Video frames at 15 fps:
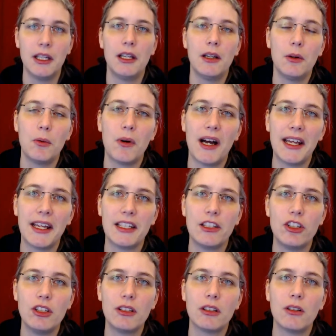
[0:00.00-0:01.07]
via
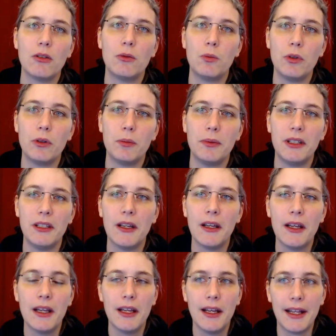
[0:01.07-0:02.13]
G-code, would be
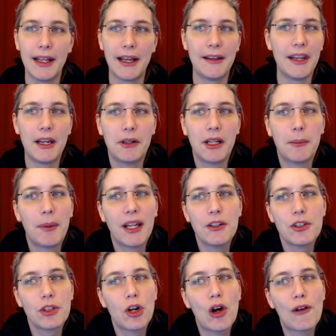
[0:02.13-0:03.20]
yeah, there are a
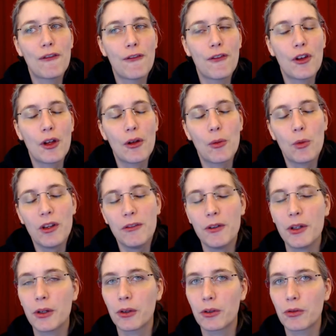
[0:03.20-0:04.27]
bunch of uh, Wi-Fi
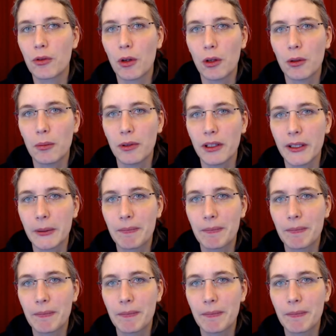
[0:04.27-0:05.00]
controllable